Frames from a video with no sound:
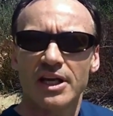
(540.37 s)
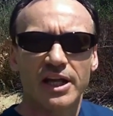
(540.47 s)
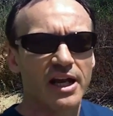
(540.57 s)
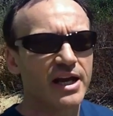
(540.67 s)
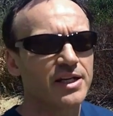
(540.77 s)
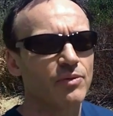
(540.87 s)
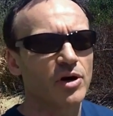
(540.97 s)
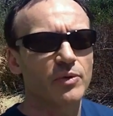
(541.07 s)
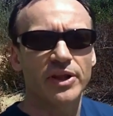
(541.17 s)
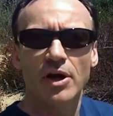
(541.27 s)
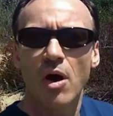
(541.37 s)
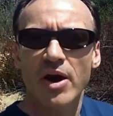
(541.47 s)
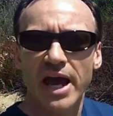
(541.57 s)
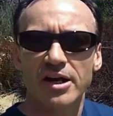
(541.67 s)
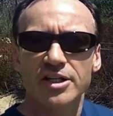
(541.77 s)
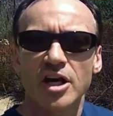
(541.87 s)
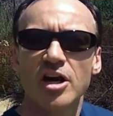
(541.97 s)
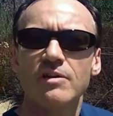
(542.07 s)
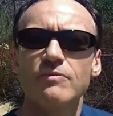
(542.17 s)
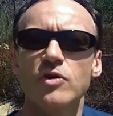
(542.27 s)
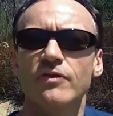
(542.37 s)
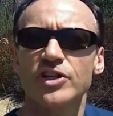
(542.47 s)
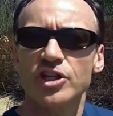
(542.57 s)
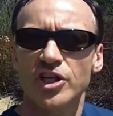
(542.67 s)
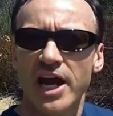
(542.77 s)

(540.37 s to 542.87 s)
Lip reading: They'd like to work with go-getters, movers and